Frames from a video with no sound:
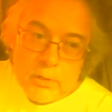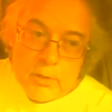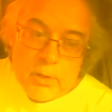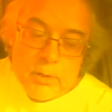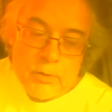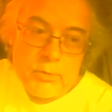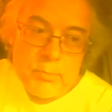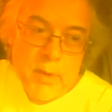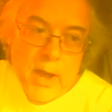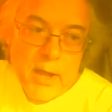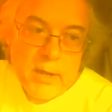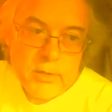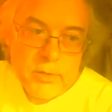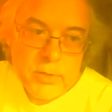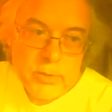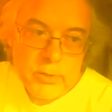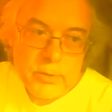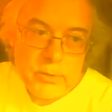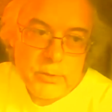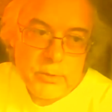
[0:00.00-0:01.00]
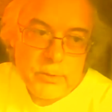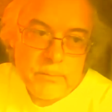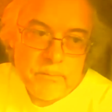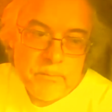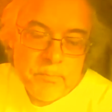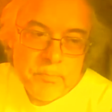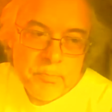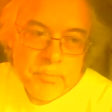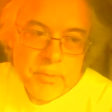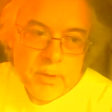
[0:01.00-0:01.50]
goes back to,
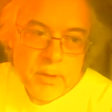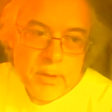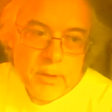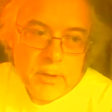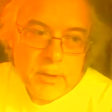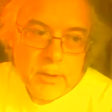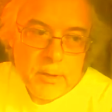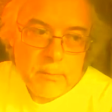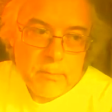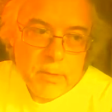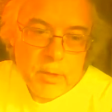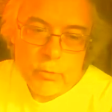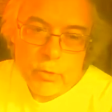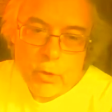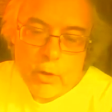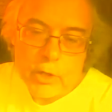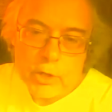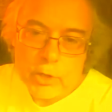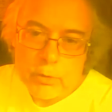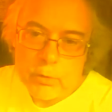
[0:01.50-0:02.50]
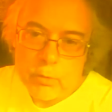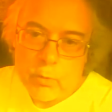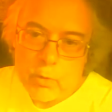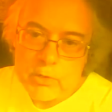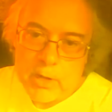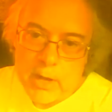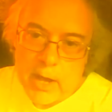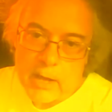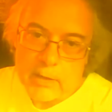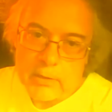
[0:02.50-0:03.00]
um, if there actually was
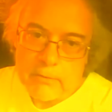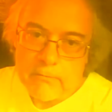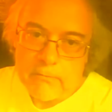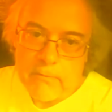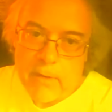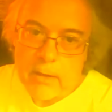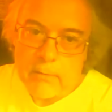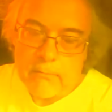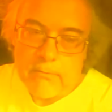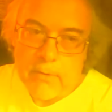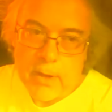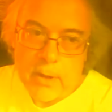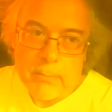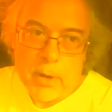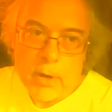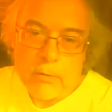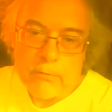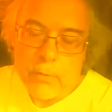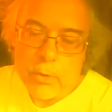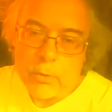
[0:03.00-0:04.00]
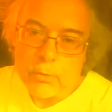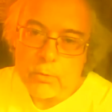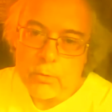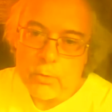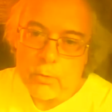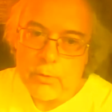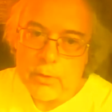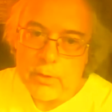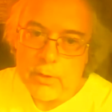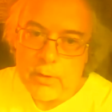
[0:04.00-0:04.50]
an active vampire
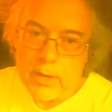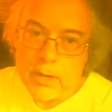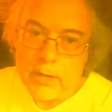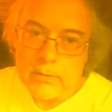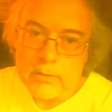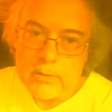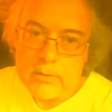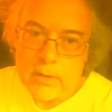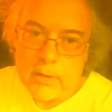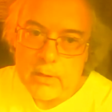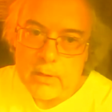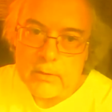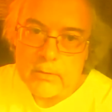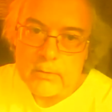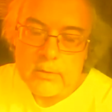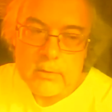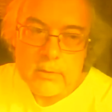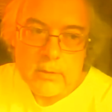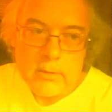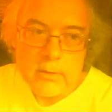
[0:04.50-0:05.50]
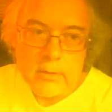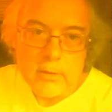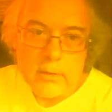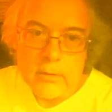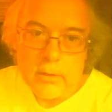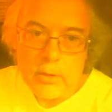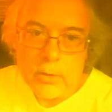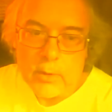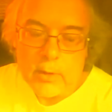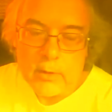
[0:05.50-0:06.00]
folklore in the United States, uh, in
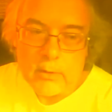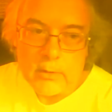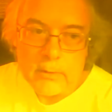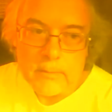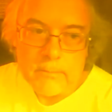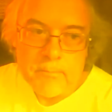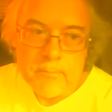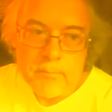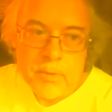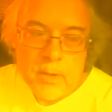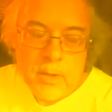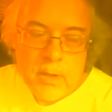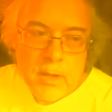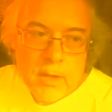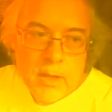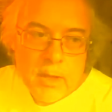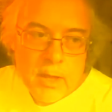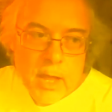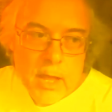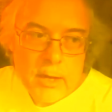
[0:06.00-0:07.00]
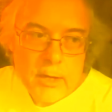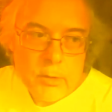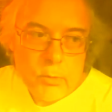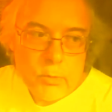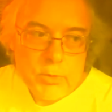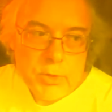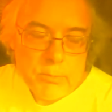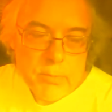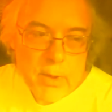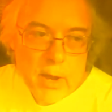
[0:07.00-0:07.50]
New England. And it
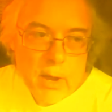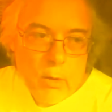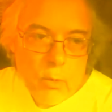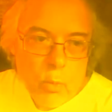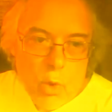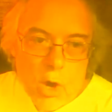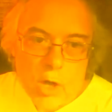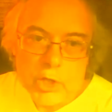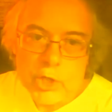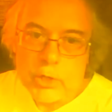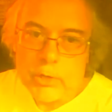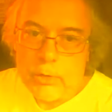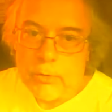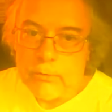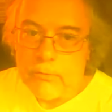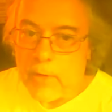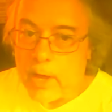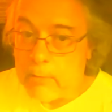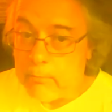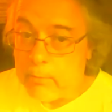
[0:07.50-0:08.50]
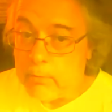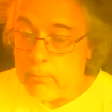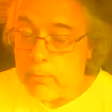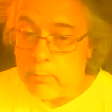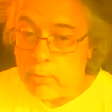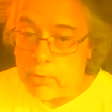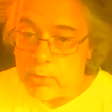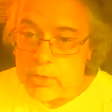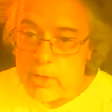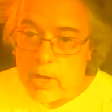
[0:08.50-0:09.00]
was about watching your family
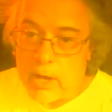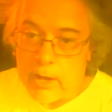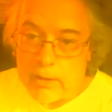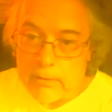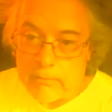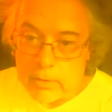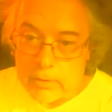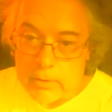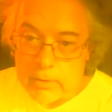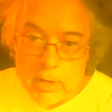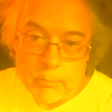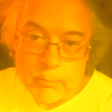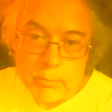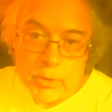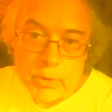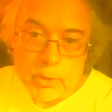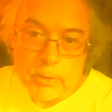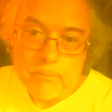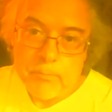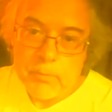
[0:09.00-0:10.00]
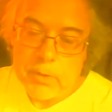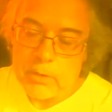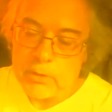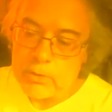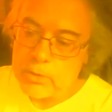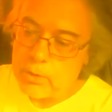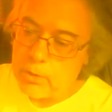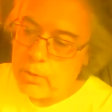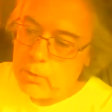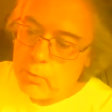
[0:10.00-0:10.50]
members die of consumption. And
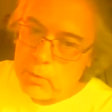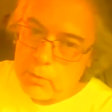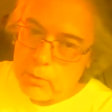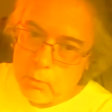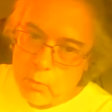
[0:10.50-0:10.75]
so when